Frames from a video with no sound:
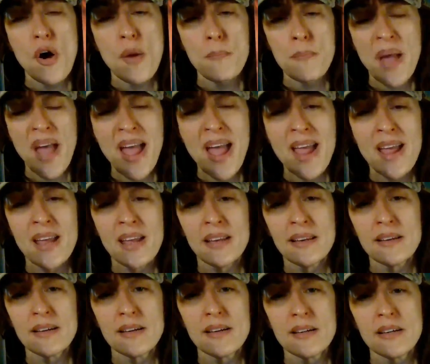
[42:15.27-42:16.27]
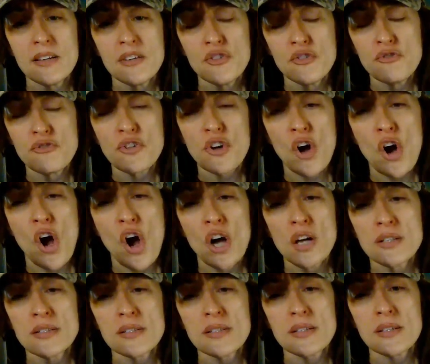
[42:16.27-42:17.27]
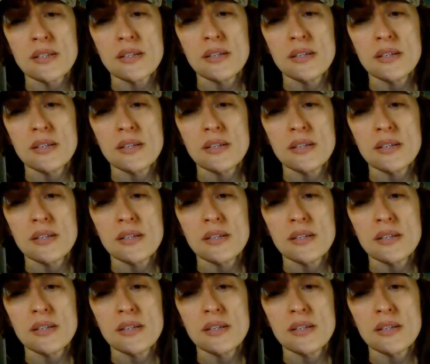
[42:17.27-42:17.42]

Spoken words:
pain you've caused,